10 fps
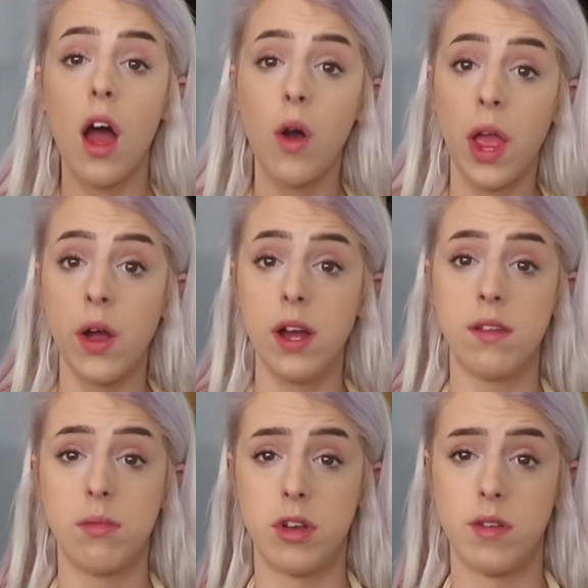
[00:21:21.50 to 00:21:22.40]
Okay, you guys,
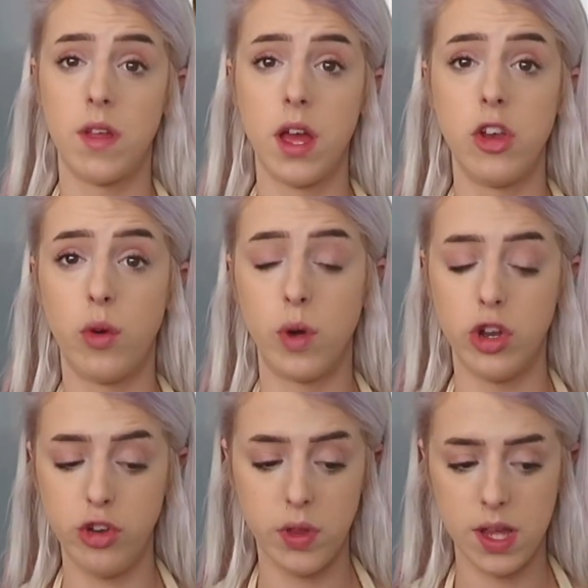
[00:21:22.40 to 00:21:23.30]
as much as I don't want to
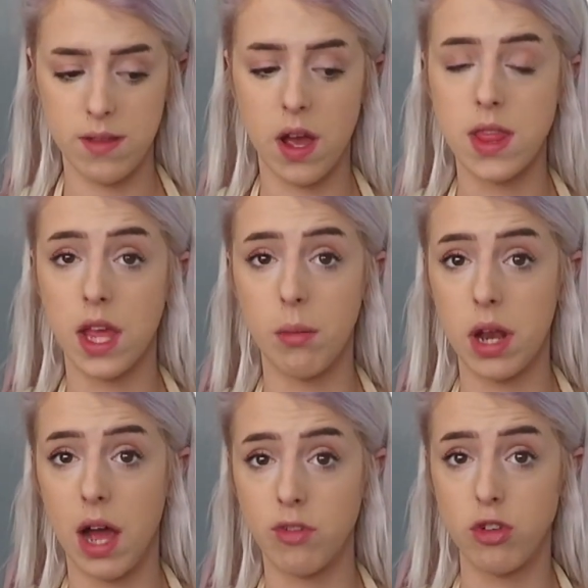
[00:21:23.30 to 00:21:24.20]
do this, I think I'm going
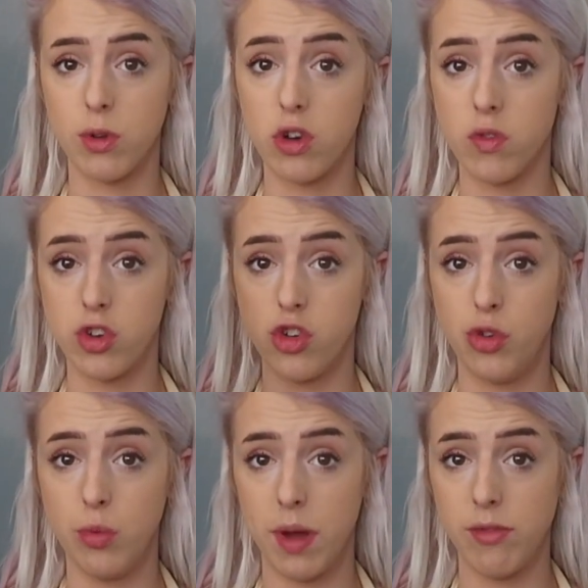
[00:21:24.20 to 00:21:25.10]
to have to switch over
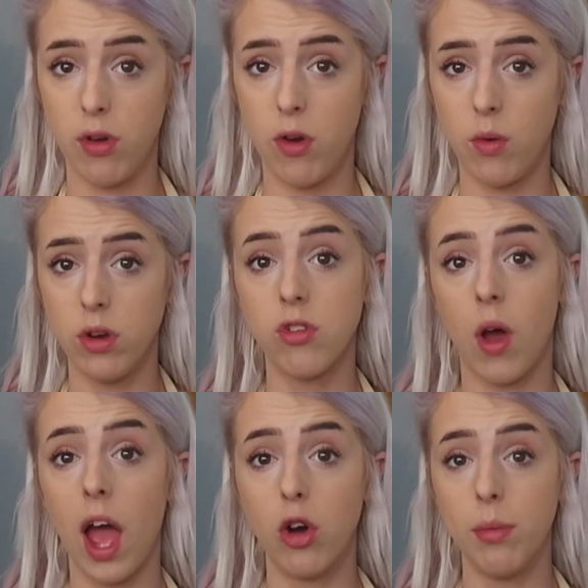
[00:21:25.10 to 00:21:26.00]
to my phone, so
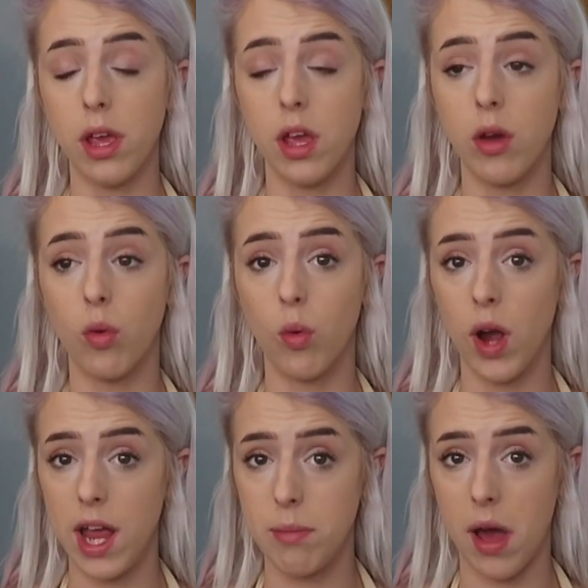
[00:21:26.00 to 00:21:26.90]
I will be
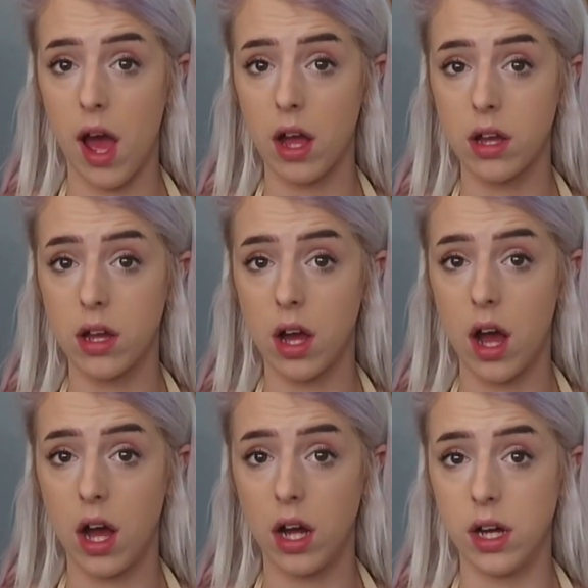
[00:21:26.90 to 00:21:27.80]
right back
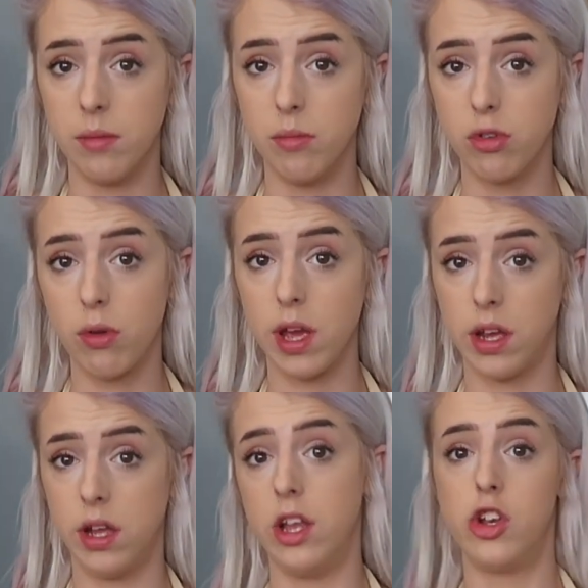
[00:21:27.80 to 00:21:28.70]
so I
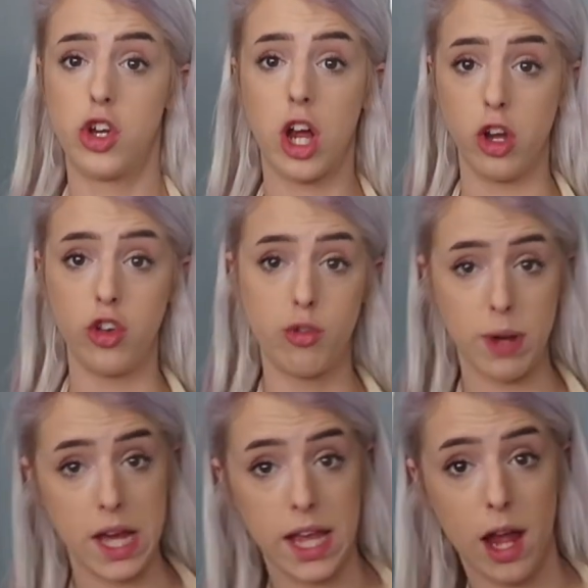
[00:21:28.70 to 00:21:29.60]
can charge
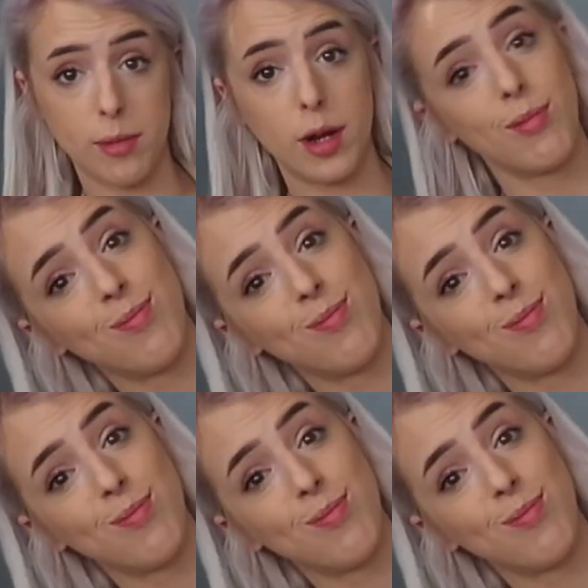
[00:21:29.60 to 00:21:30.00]
my camera.